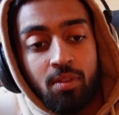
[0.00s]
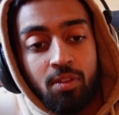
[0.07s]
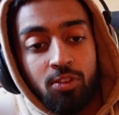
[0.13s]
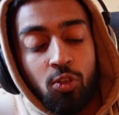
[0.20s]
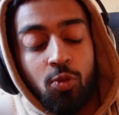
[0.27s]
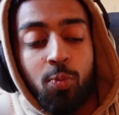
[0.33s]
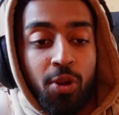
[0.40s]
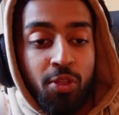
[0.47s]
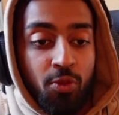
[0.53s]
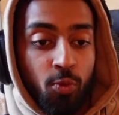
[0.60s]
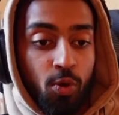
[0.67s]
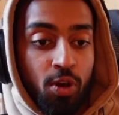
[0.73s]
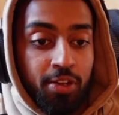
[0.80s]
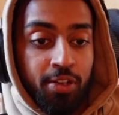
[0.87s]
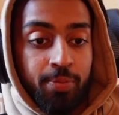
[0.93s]
So you put in the
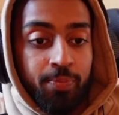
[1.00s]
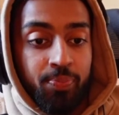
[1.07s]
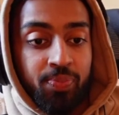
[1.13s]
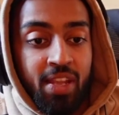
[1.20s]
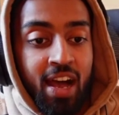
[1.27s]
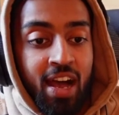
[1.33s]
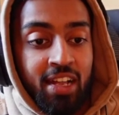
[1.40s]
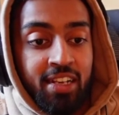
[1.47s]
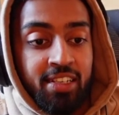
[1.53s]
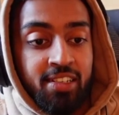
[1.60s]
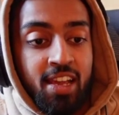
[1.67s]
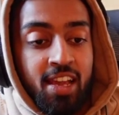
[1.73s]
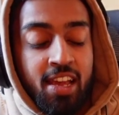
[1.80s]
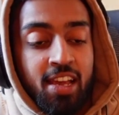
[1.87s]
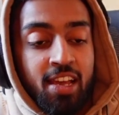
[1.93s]
work, and
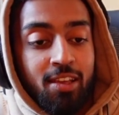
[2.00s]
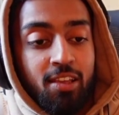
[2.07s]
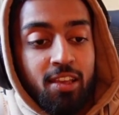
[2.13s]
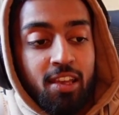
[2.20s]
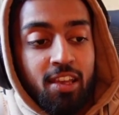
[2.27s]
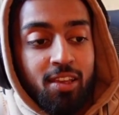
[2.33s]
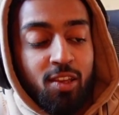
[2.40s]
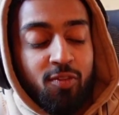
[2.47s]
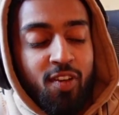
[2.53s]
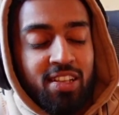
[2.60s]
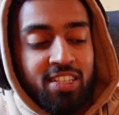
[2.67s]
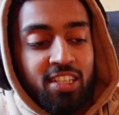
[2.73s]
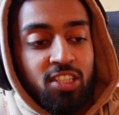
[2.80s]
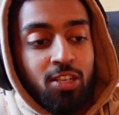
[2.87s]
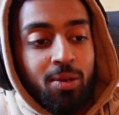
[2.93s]
if I
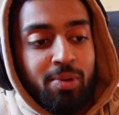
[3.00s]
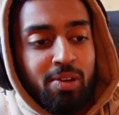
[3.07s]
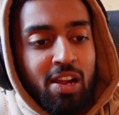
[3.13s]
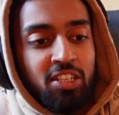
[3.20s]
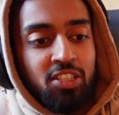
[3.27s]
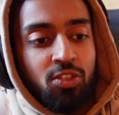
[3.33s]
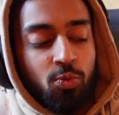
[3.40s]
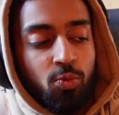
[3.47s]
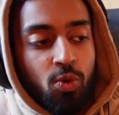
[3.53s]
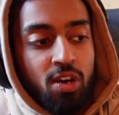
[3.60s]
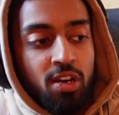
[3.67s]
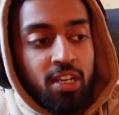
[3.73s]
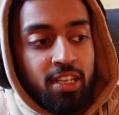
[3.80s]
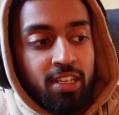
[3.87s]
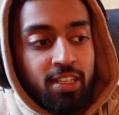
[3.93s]
had to summarize the
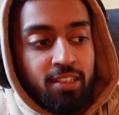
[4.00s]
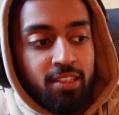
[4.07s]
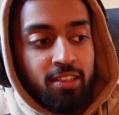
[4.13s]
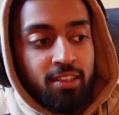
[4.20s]
work,